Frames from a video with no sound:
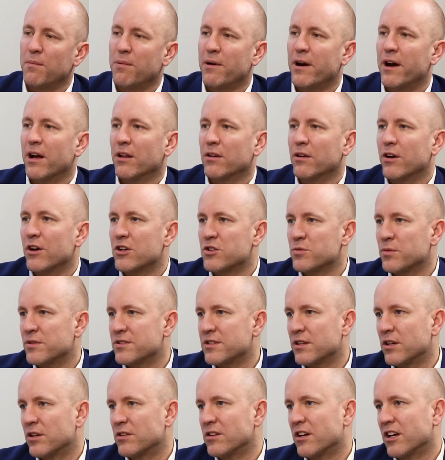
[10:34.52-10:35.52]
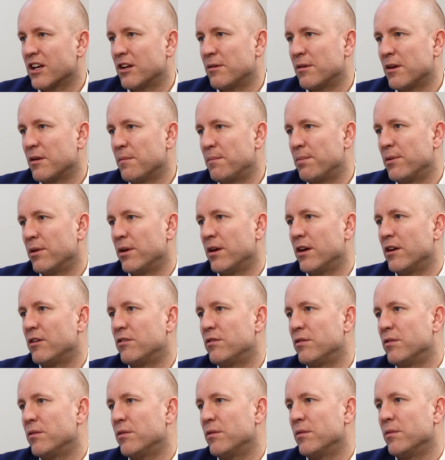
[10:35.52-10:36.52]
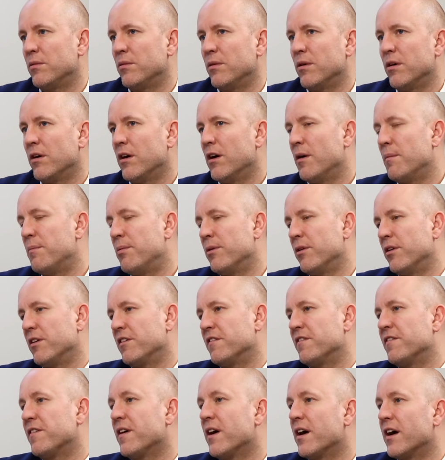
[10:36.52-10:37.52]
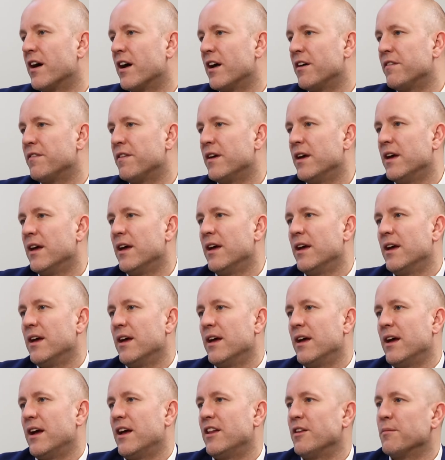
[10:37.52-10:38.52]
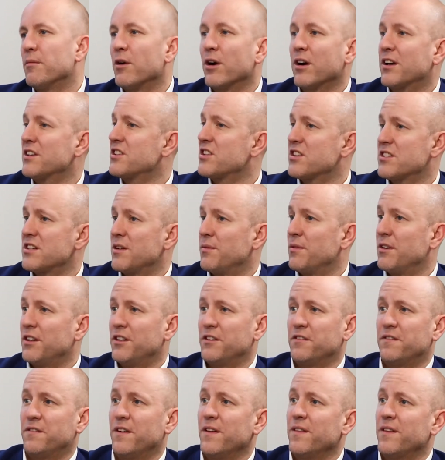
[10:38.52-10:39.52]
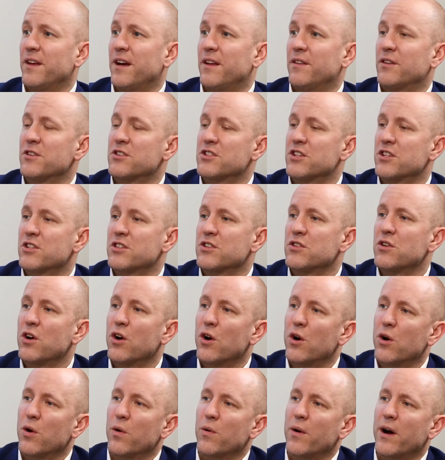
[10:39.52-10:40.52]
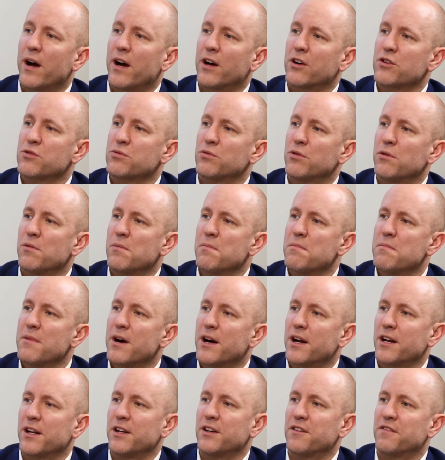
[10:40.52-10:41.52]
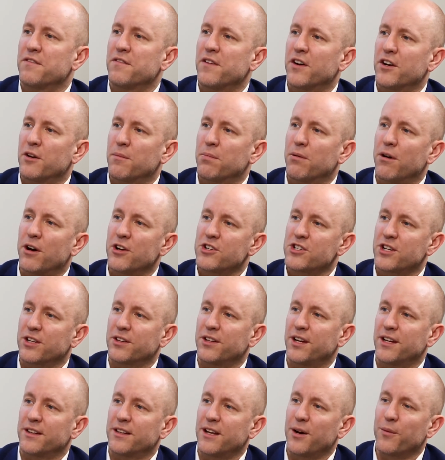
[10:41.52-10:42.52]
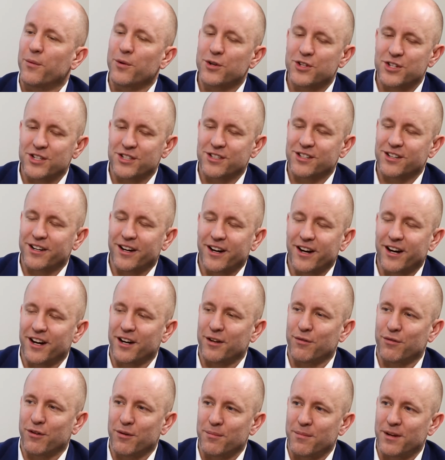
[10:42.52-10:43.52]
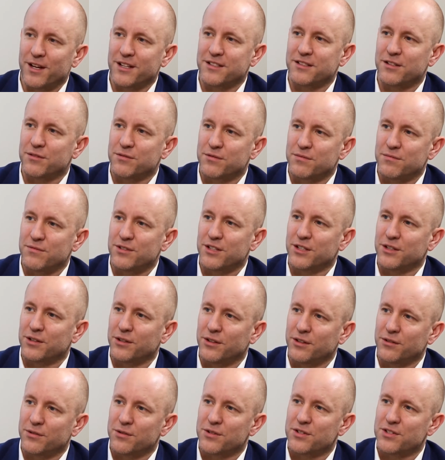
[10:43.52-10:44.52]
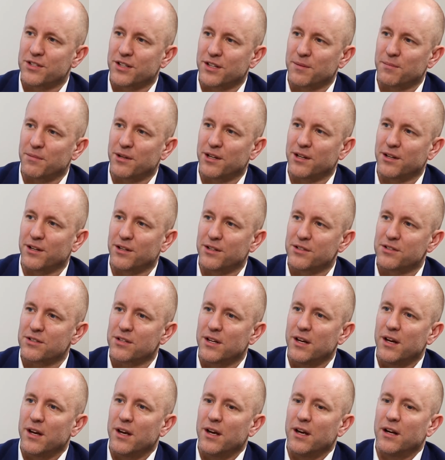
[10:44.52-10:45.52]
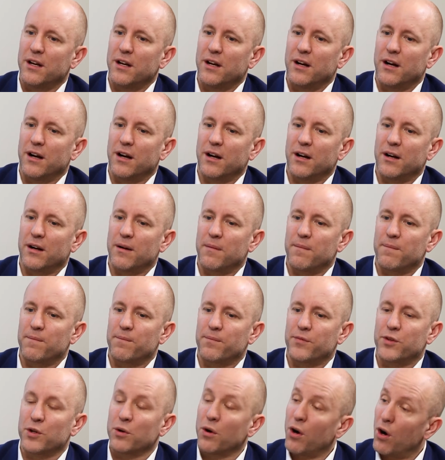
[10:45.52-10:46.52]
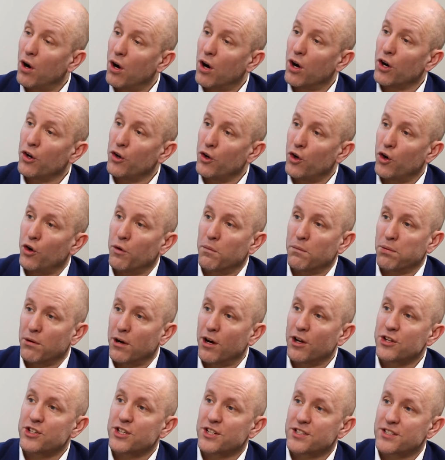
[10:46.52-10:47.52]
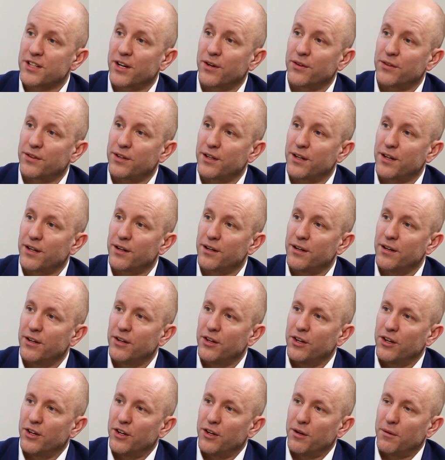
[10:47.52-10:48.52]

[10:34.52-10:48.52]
by and large, once again, talking about $1 billion to $1.5 billion, and the market's just not ready to fund that. There's just no actual money to fund a project like that, which is kind of what makes nickel interesting, because there are known projects out there.